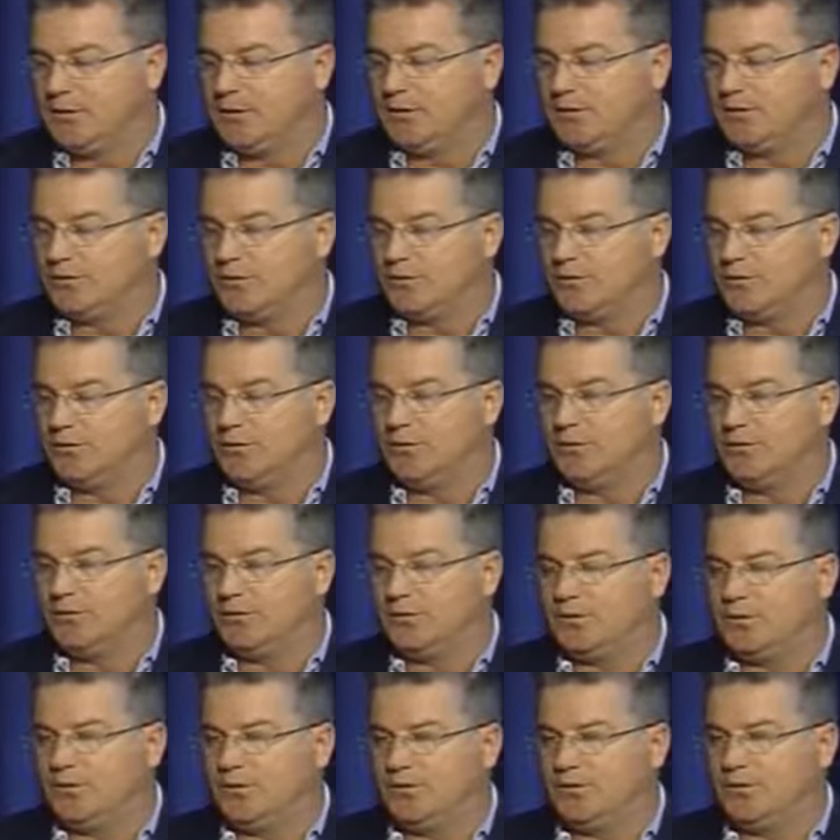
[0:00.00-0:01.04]
so this
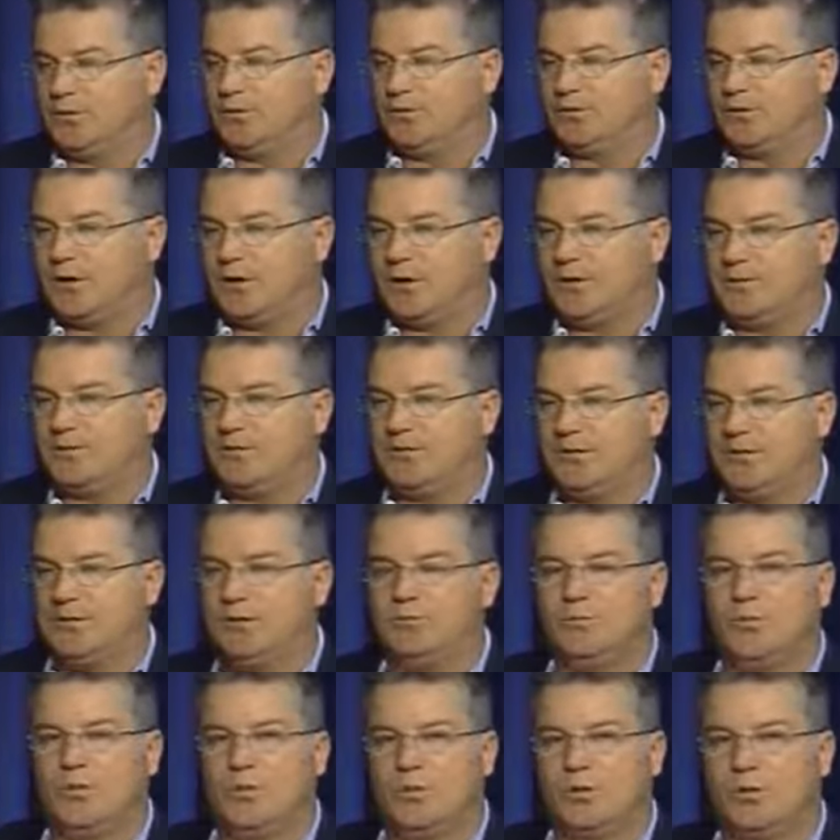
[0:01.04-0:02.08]
this is I'm
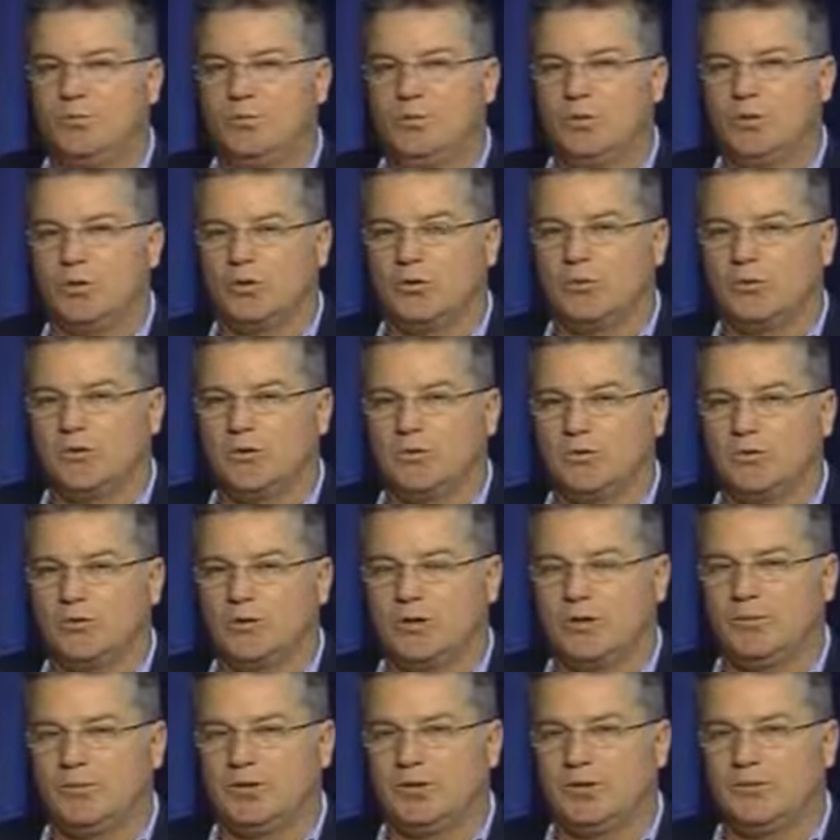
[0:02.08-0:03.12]
seeing more and more people
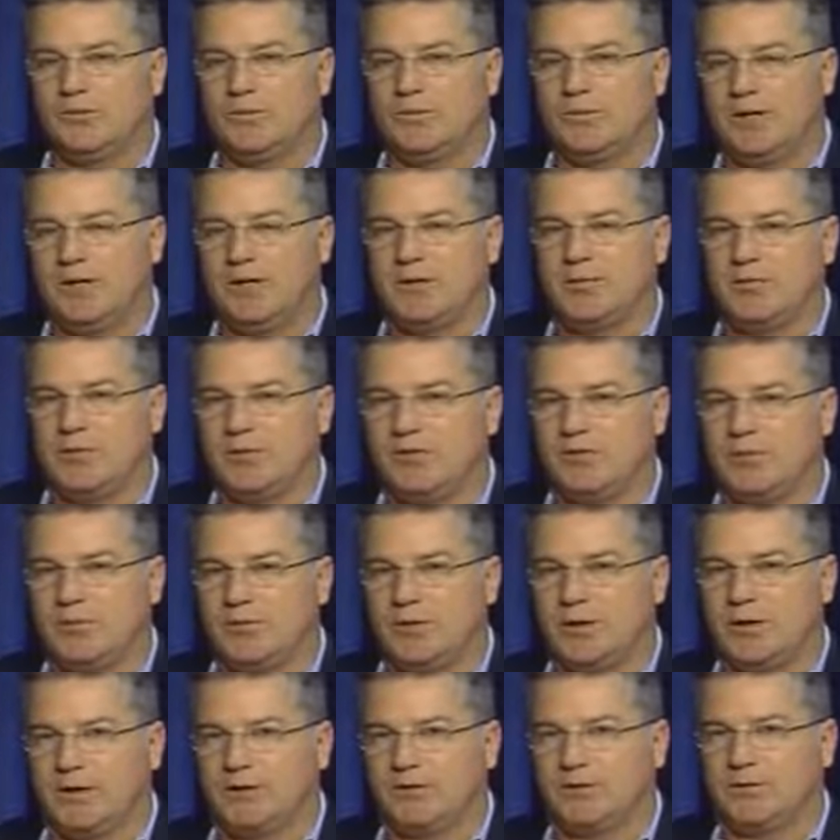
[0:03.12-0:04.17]
come into my private
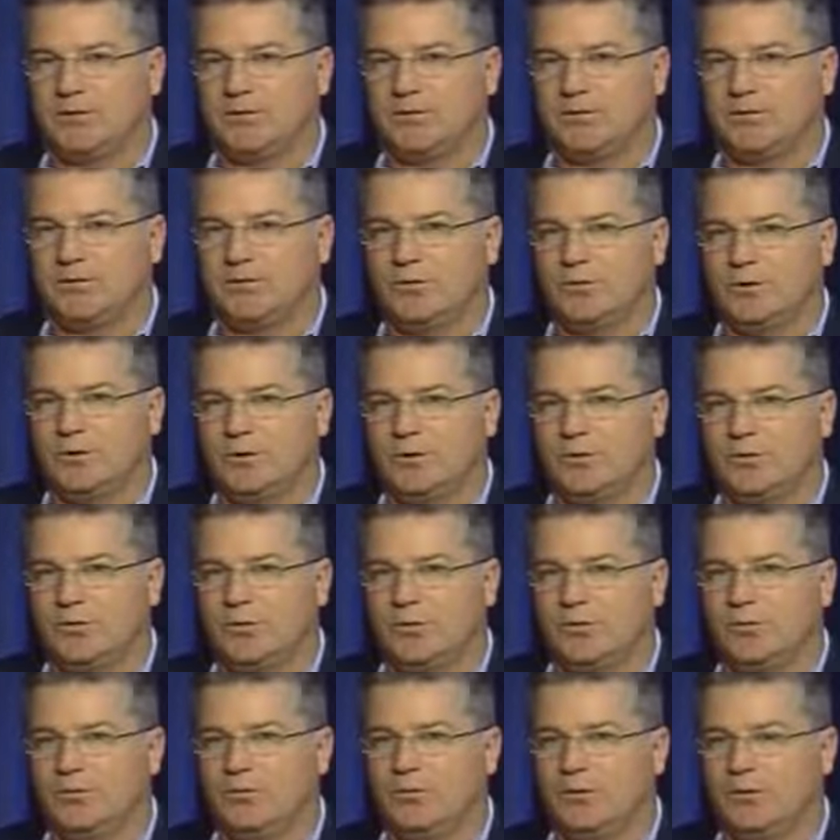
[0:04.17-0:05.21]
practice uh,
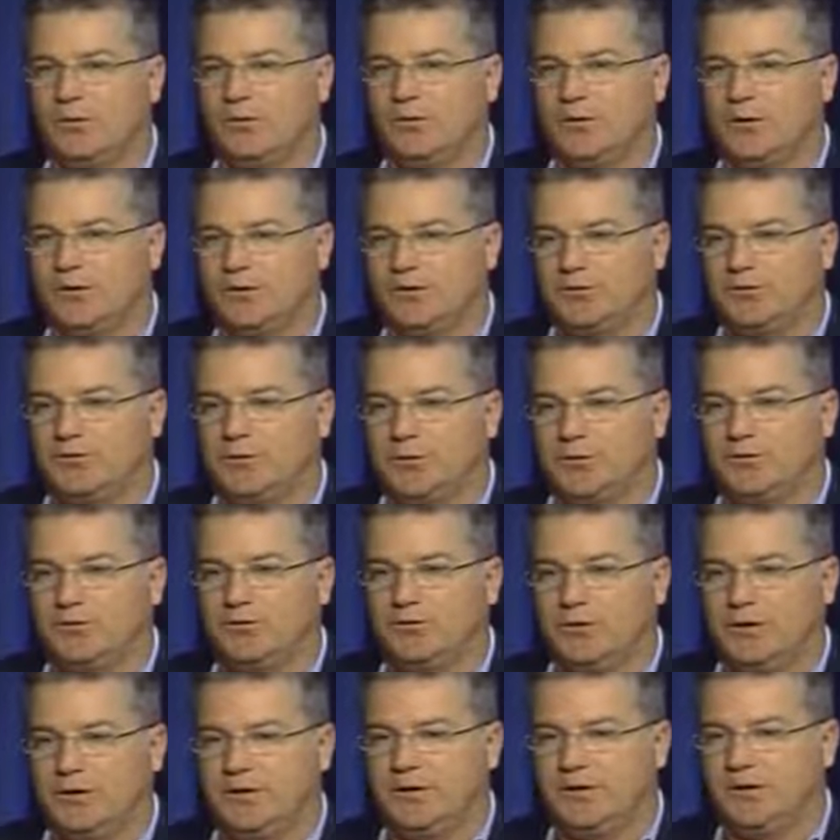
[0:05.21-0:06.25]
with workplace stress
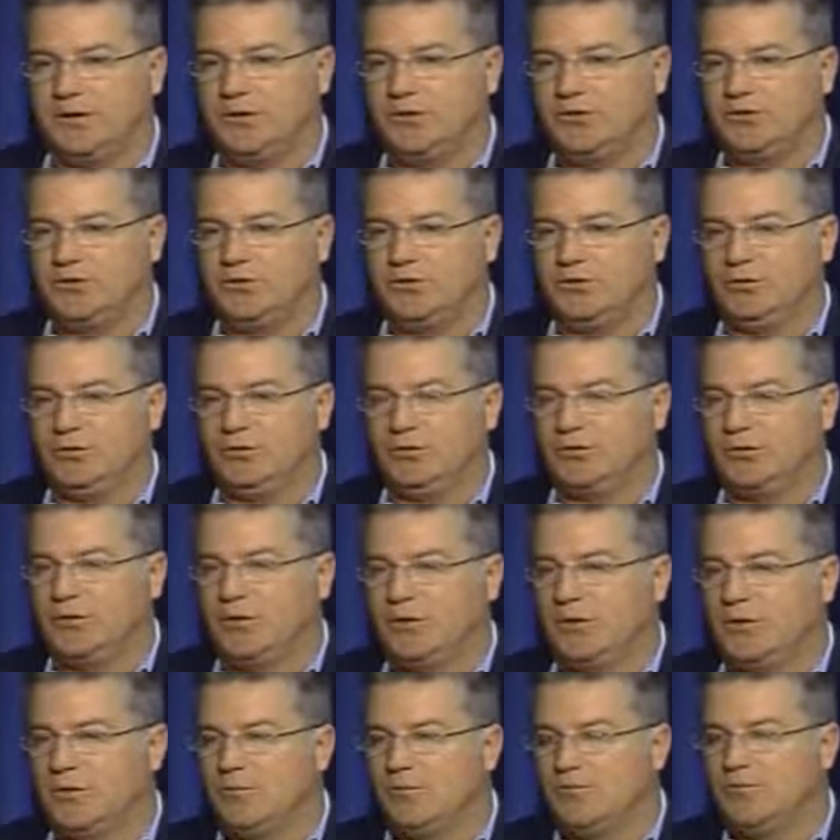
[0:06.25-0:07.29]
related issues,
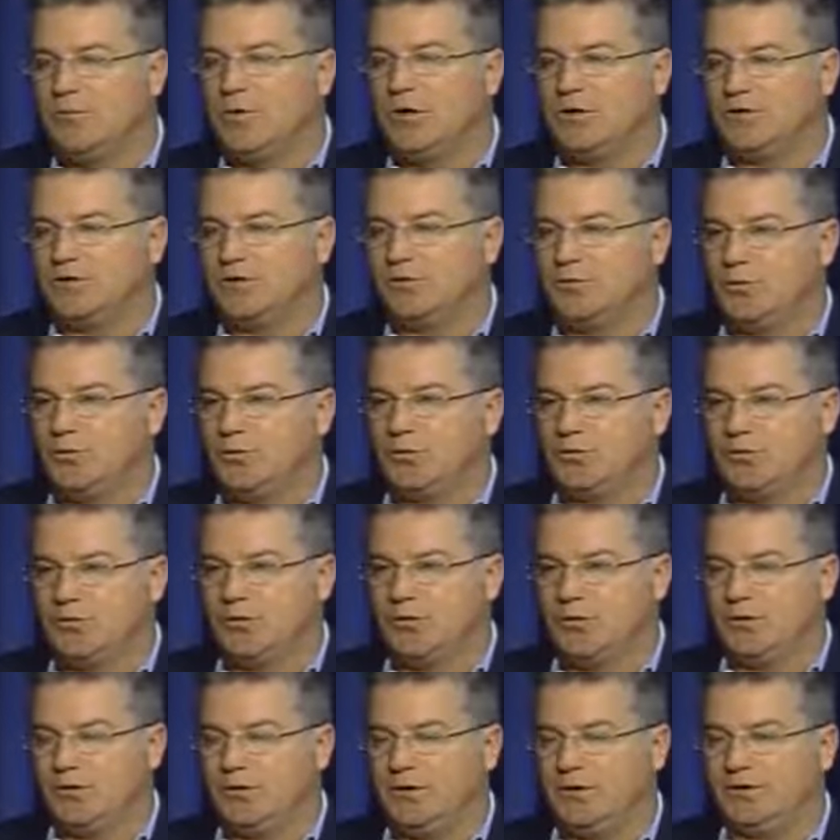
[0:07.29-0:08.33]
much more
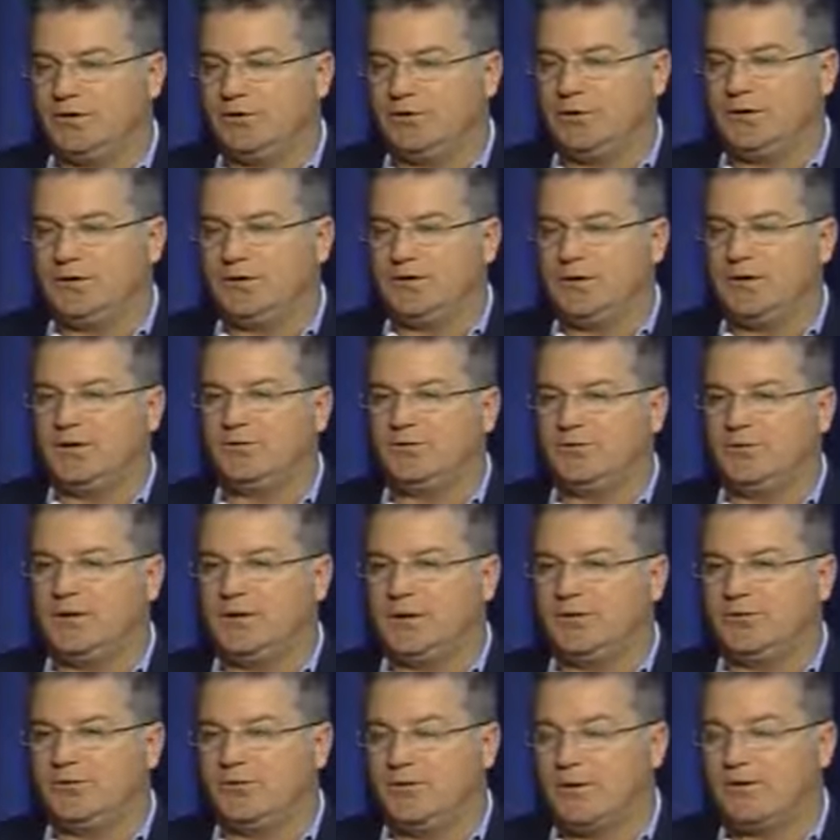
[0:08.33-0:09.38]
so than say ten
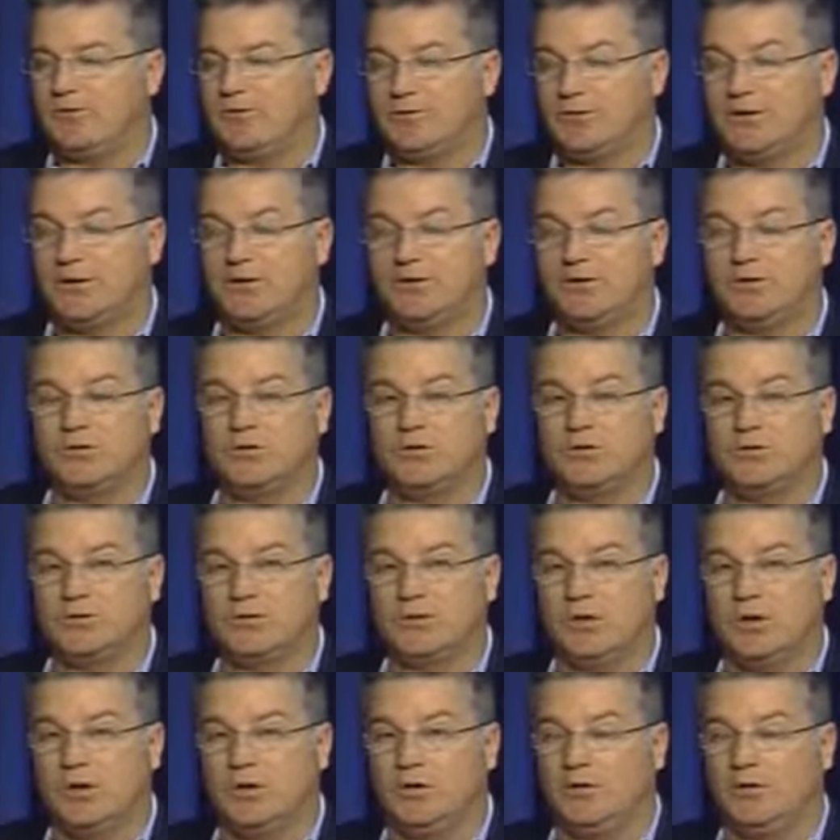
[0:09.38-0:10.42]
five, or 10 years
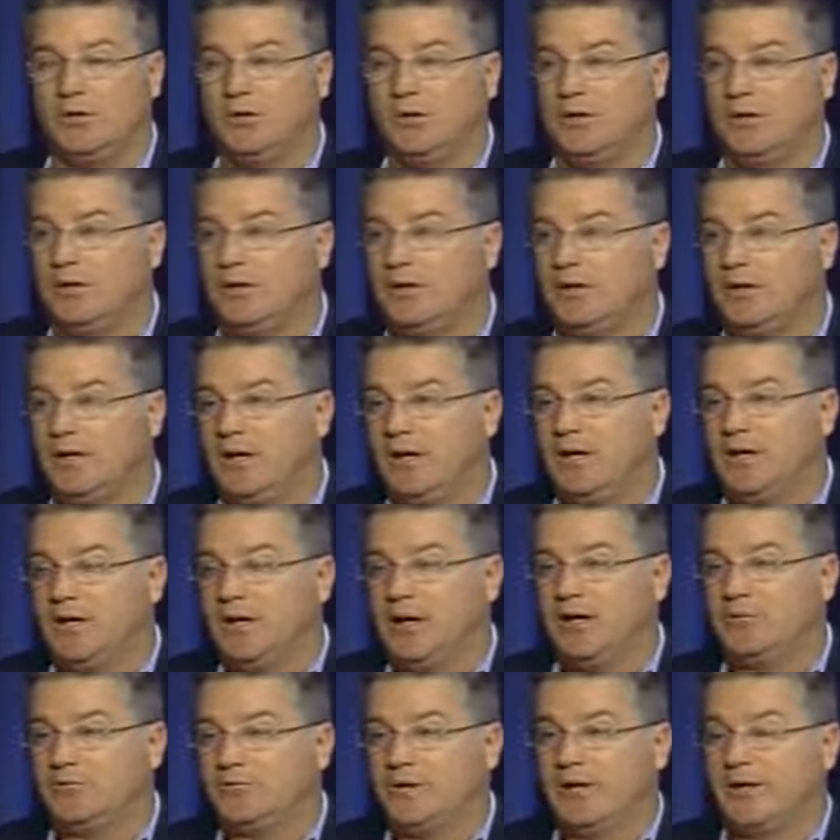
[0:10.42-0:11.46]
ago. I,
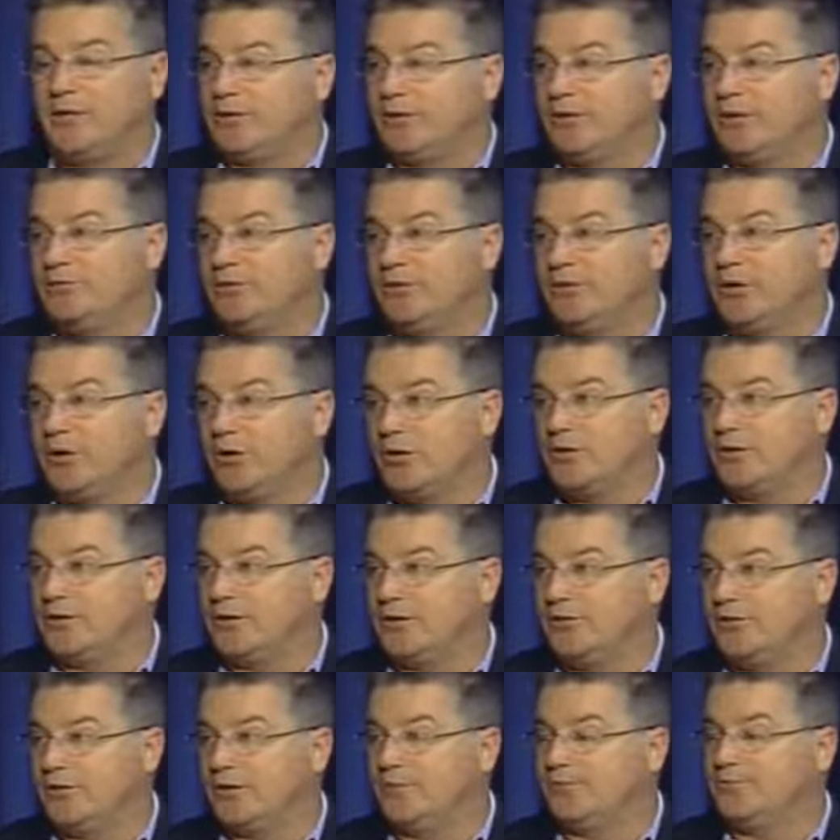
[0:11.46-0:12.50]
I rarely even heard
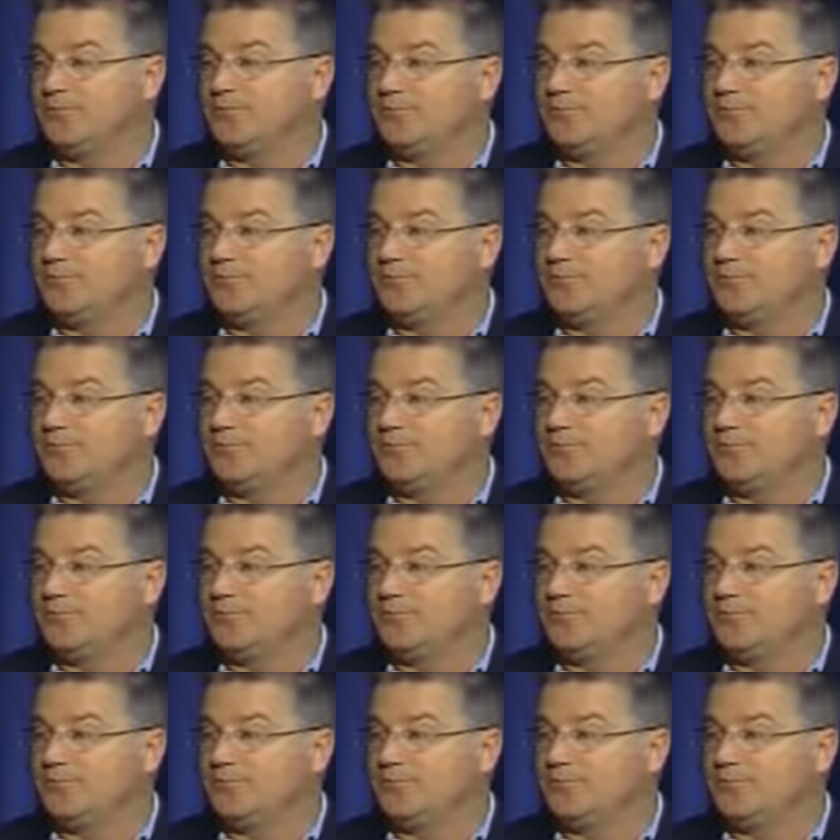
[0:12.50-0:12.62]
of it.